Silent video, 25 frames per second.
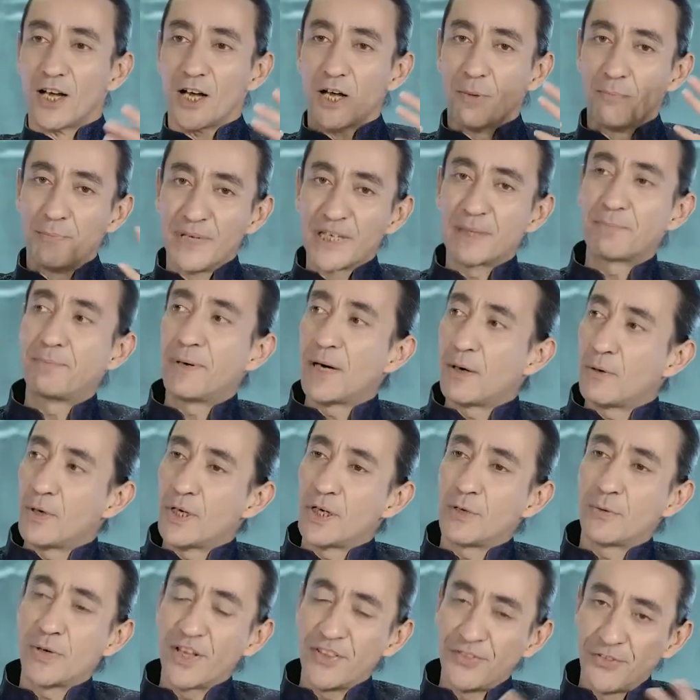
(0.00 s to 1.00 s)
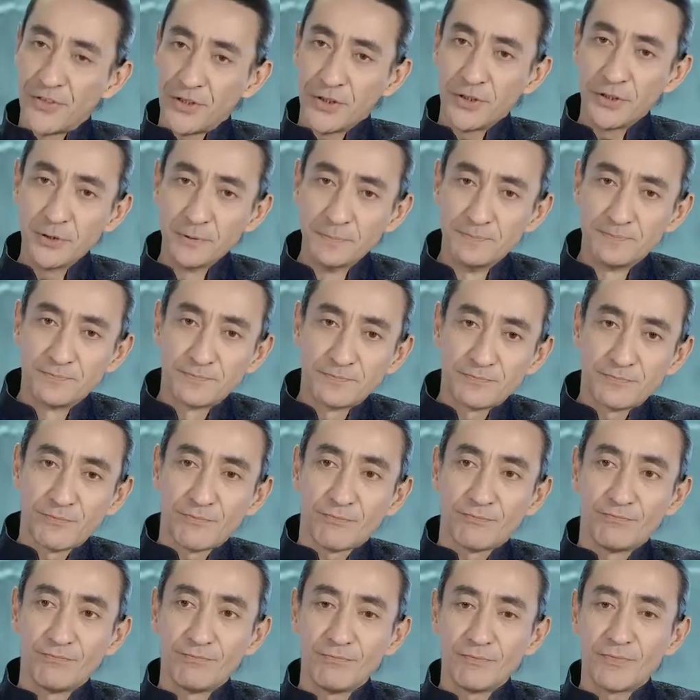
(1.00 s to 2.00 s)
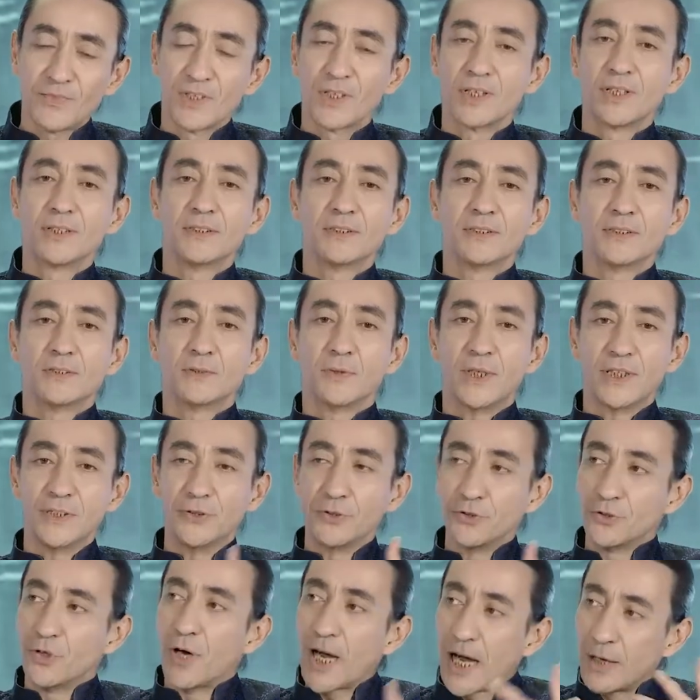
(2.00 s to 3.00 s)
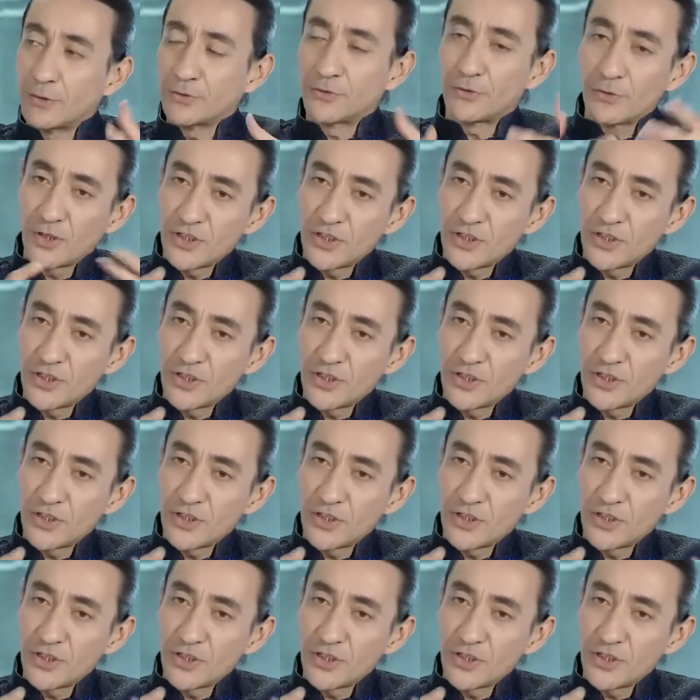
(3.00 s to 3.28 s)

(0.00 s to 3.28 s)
A big power with you, when you know how to